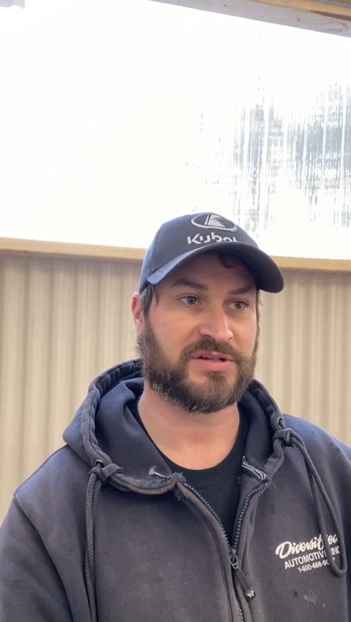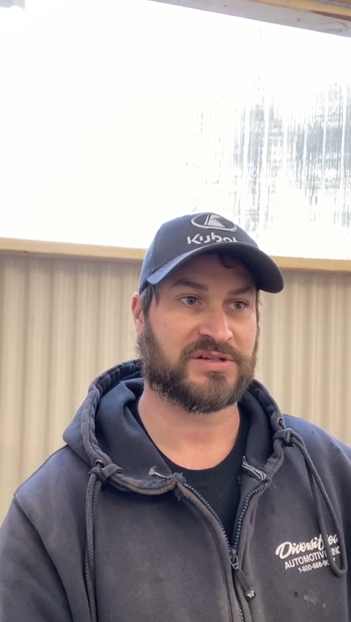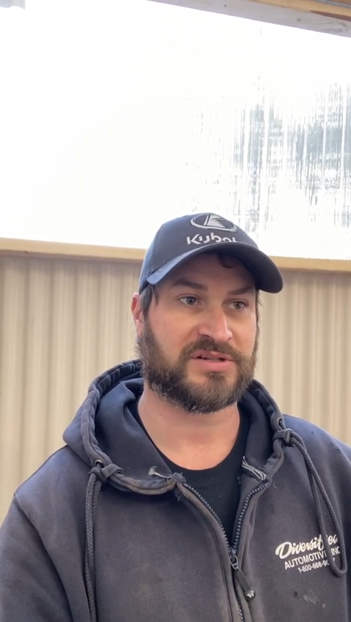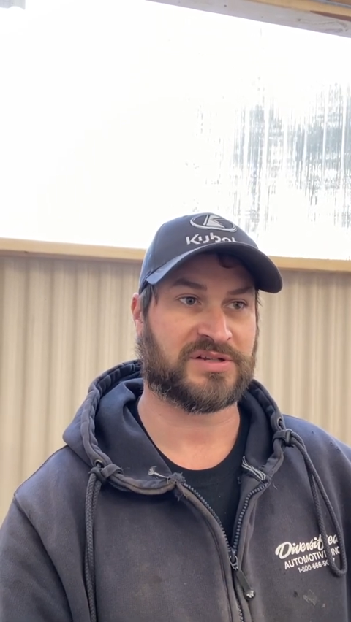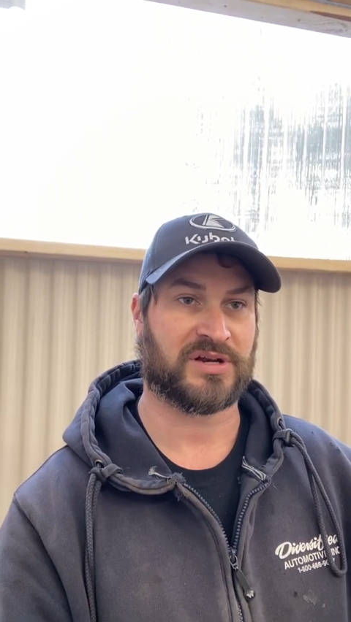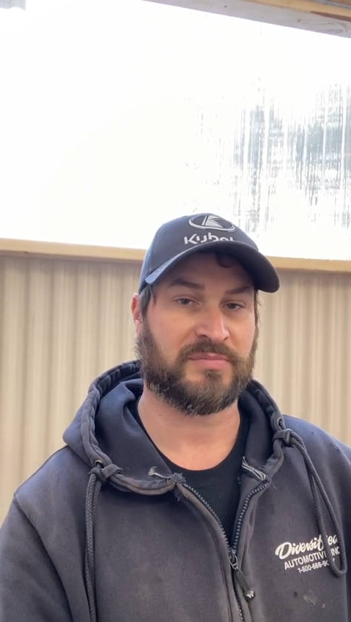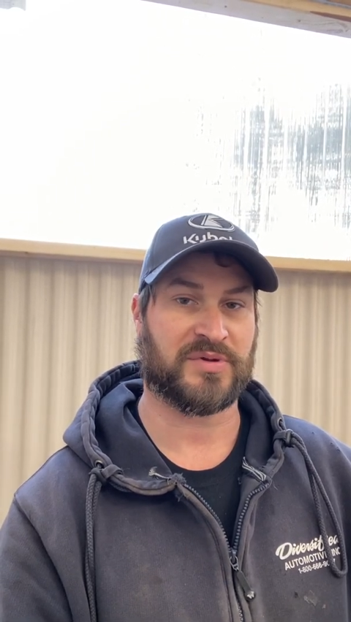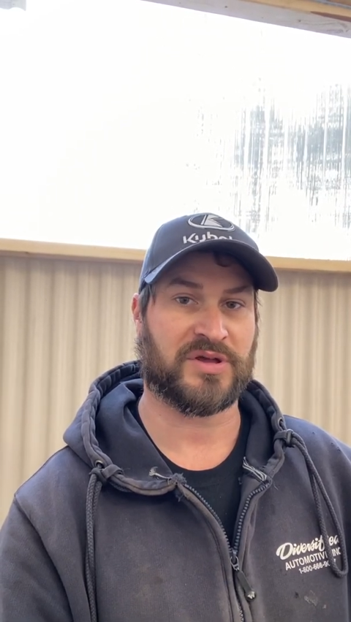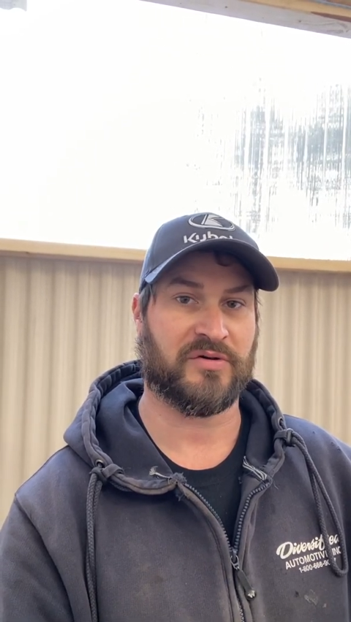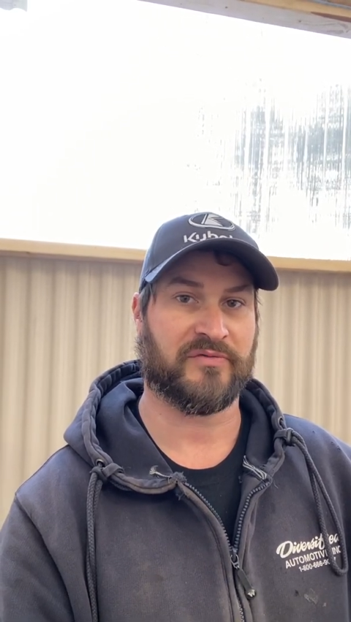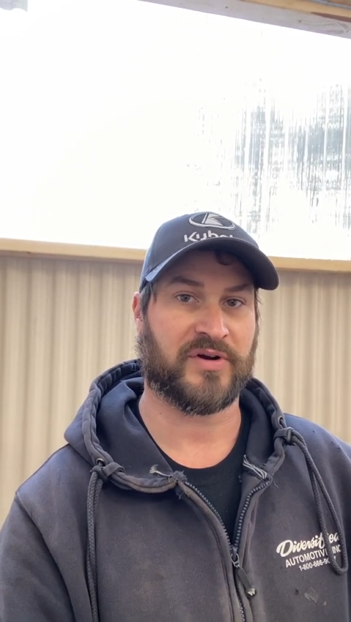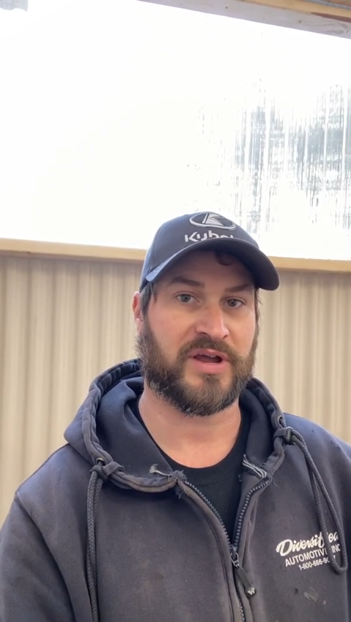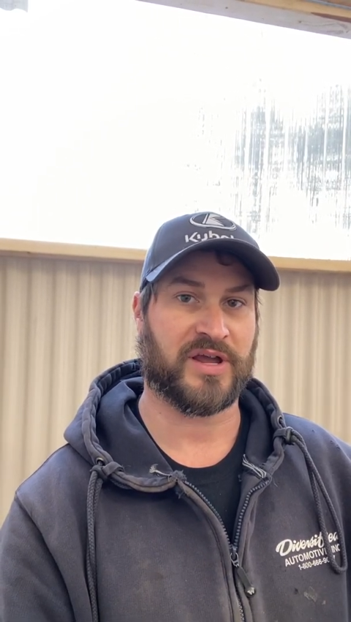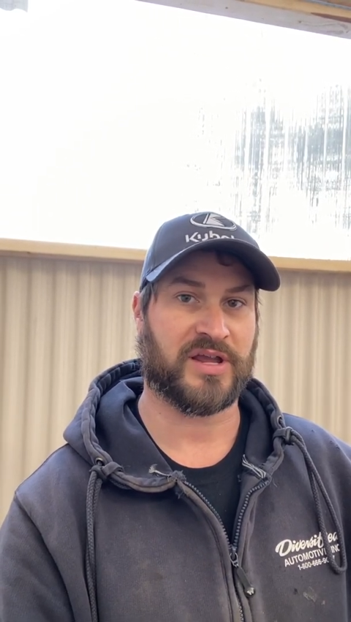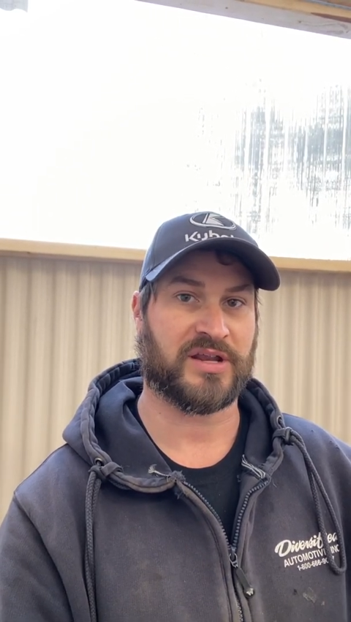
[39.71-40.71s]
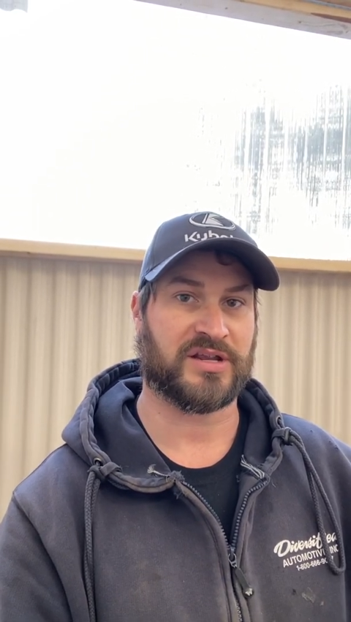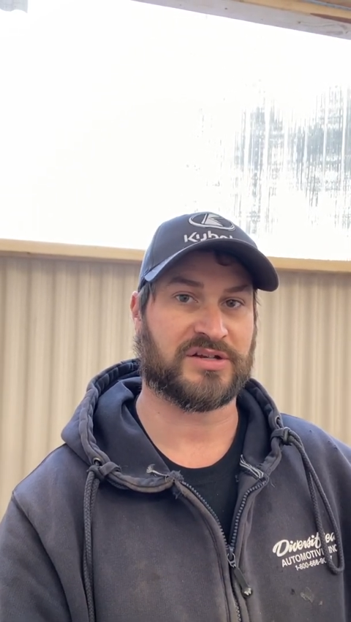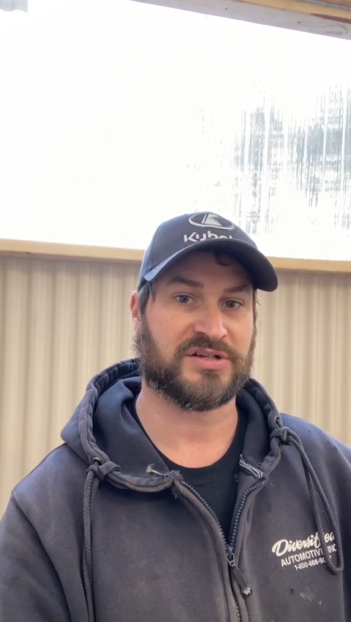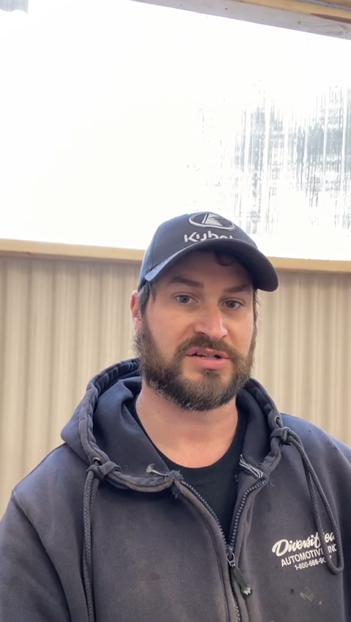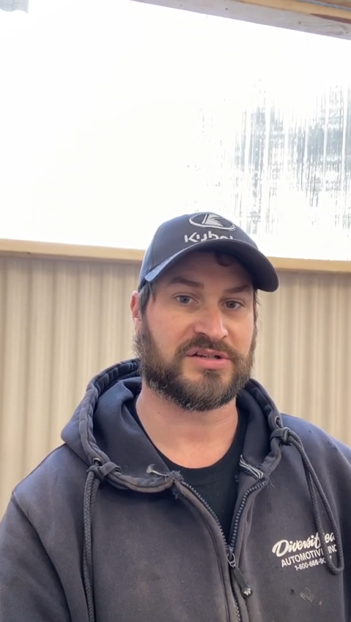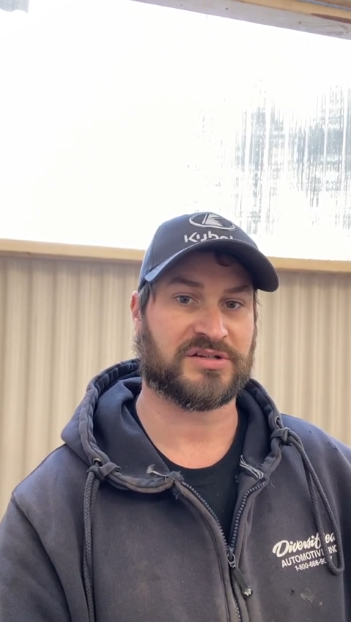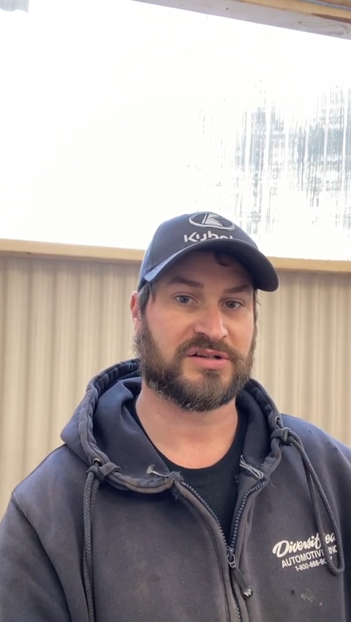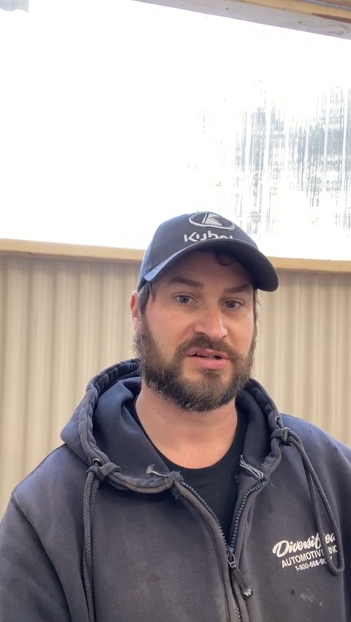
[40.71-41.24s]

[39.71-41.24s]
It's going to be over 8 inches.